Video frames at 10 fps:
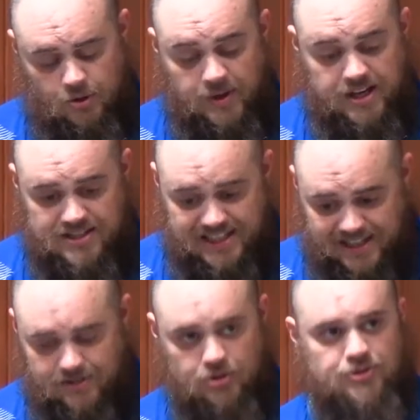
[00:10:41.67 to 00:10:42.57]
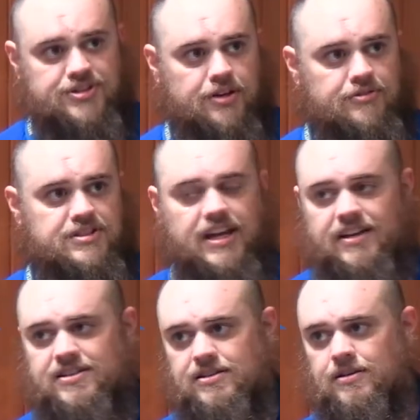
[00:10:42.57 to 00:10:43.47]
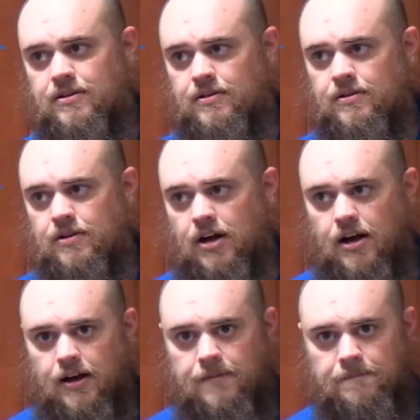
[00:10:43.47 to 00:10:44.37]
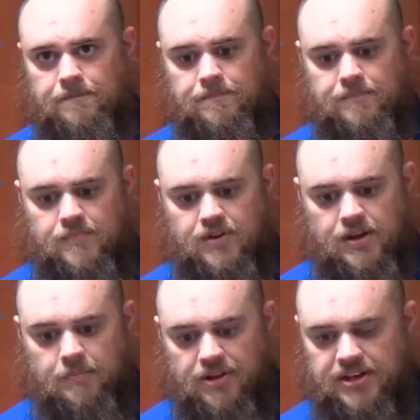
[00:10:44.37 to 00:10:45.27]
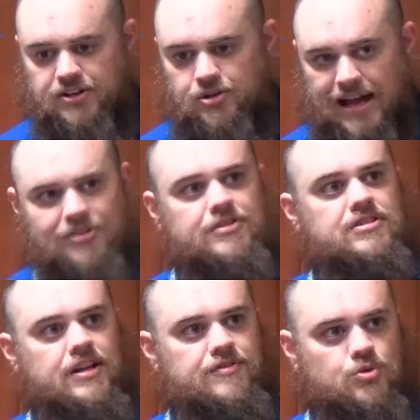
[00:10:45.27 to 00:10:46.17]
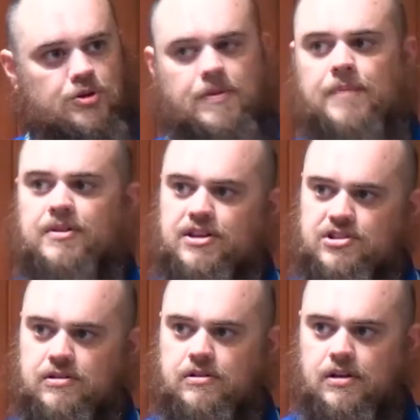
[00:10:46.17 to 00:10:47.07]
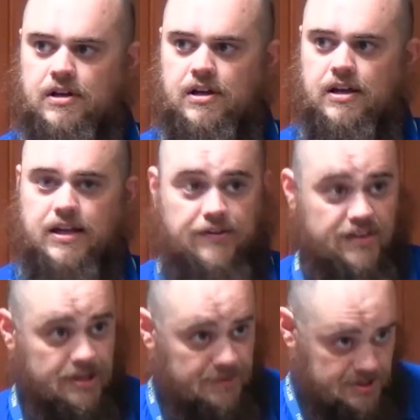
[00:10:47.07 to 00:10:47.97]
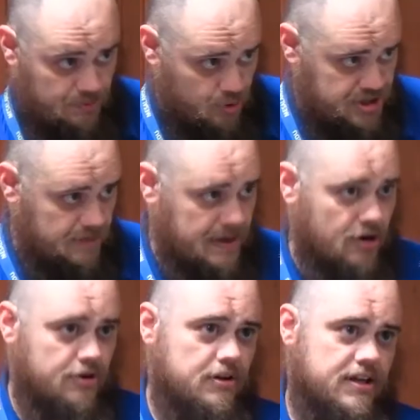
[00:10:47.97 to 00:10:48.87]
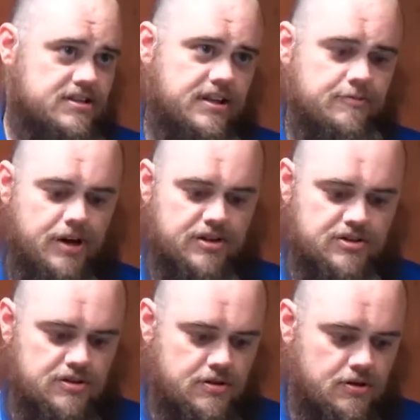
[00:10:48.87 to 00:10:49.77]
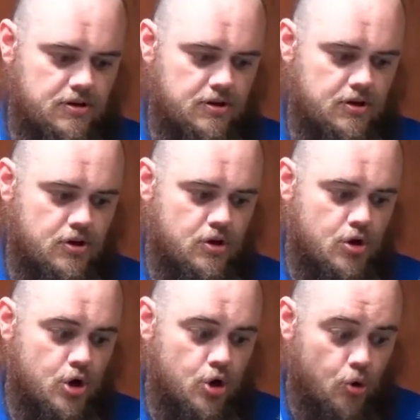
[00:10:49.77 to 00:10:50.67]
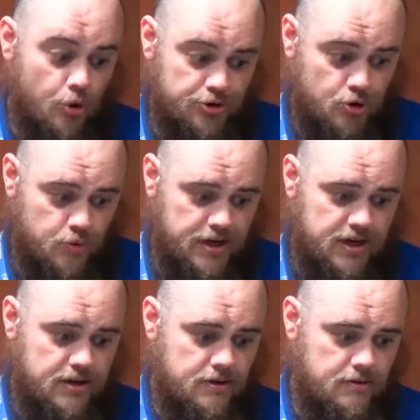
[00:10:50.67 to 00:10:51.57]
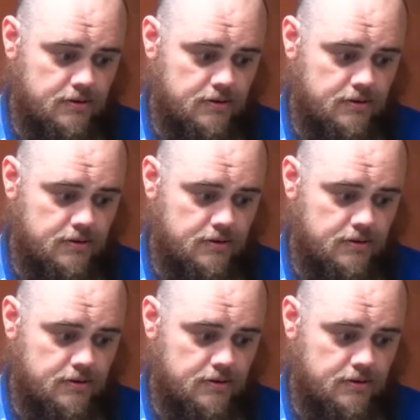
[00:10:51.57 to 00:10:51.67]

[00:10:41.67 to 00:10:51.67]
concede to the southern states the ability to count their slaves toward the population, giving them disproportionate power in the legislative branch? Or do we